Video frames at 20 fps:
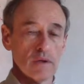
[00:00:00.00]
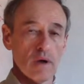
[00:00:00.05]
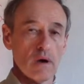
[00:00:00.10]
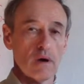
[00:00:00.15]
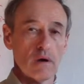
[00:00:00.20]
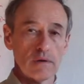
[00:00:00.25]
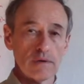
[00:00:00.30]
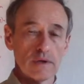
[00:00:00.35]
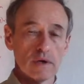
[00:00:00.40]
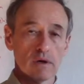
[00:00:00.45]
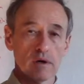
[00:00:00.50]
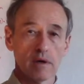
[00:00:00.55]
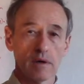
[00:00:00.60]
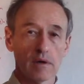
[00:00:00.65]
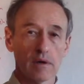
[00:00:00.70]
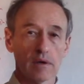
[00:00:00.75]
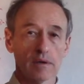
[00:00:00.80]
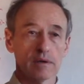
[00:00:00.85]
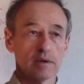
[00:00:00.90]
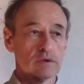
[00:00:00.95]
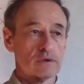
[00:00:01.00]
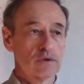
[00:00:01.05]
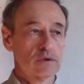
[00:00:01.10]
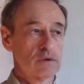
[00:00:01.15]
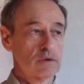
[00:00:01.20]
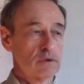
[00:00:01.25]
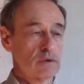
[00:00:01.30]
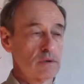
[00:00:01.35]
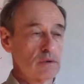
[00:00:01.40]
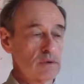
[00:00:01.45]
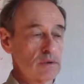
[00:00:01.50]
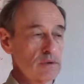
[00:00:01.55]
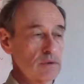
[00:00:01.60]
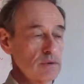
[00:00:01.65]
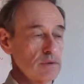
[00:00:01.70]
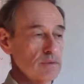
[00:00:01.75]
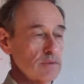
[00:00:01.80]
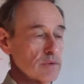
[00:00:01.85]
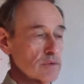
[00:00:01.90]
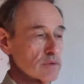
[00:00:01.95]
are there
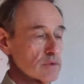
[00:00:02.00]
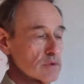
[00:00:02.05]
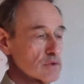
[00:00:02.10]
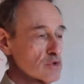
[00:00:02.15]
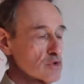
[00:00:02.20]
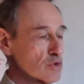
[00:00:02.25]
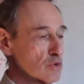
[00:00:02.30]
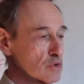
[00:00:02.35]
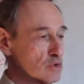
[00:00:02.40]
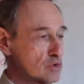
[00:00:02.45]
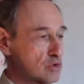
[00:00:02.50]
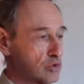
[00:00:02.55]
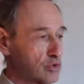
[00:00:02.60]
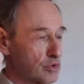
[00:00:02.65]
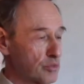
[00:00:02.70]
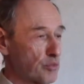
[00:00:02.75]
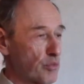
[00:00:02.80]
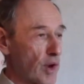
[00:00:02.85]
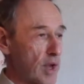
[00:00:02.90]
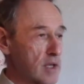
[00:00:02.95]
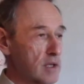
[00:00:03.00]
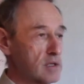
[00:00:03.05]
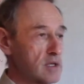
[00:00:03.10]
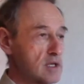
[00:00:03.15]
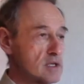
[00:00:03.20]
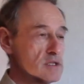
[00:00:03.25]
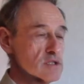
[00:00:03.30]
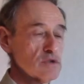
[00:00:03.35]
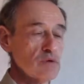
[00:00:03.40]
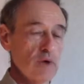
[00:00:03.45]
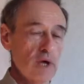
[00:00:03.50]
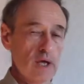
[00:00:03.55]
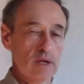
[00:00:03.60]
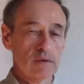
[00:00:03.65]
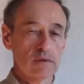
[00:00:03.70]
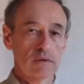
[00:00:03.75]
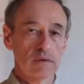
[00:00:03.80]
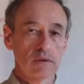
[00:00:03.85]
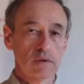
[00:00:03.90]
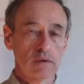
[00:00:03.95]
uh, to, to, to, break these two
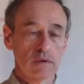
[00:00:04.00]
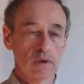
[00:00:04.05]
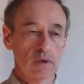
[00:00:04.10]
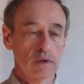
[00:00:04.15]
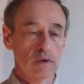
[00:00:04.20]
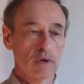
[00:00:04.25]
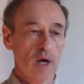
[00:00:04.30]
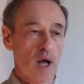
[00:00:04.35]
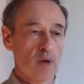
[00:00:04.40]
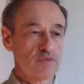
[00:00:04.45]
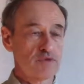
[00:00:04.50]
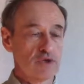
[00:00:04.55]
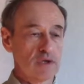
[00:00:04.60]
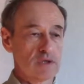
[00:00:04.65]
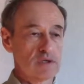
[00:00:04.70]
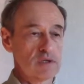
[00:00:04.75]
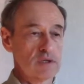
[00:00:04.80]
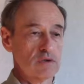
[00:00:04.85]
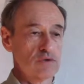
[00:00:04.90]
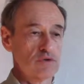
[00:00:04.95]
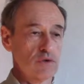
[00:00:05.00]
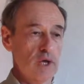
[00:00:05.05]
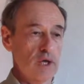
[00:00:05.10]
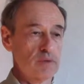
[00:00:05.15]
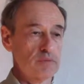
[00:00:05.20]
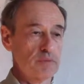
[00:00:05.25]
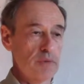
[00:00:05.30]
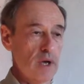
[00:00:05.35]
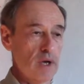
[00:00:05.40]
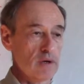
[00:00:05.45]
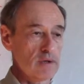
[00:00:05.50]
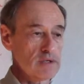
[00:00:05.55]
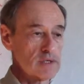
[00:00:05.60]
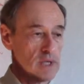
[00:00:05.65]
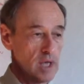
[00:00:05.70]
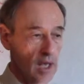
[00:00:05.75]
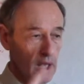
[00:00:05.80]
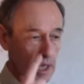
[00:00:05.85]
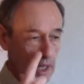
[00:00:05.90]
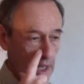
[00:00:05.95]
n uh, objects into n pairs?
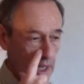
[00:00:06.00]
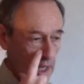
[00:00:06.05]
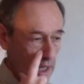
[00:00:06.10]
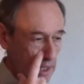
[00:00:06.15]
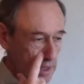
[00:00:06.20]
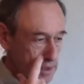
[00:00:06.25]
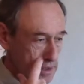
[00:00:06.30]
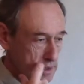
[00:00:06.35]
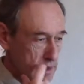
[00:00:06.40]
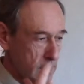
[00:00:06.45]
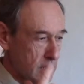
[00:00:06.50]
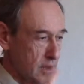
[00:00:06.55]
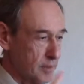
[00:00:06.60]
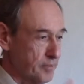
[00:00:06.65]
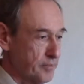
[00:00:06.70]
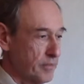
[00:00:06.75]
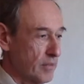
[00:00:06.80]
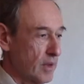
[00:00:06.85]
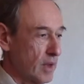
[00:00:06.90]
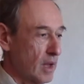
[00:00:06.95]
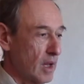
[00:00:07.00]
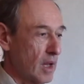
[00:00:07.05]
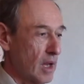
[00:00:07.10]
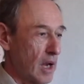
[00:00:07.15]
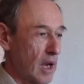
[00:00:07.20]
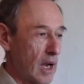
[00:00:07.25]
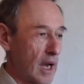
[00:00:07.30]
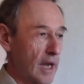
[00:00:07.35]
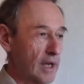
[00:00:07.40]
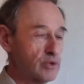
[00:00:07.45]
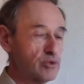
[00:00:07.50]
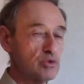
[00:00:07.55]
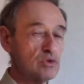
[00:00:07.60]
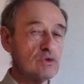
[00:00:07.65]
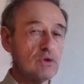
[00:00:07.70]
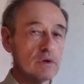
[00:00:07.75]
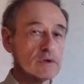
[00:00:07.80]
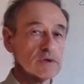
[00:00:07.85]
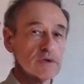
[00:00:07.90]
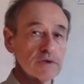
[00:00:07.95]
And uh, I do
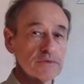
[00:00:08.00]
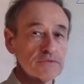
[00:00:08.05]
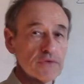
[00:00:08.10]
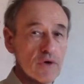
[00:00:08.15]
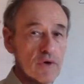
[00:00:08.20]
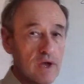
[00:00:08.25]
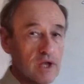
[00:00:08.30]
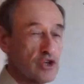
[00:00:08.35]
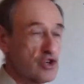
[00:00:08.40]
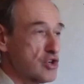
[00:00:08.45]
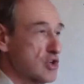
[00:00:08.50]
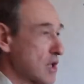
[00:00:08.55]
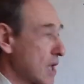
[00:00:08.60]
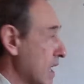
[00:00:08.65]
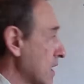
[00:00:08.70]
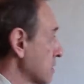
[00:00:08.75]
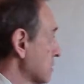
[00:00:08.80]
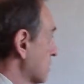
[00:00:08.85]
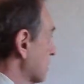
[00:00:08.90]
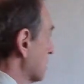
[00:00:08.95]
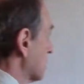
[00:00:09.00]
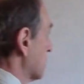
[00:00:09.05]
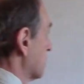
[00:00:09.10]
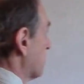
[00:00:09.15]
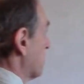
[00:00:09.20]
not differentiate the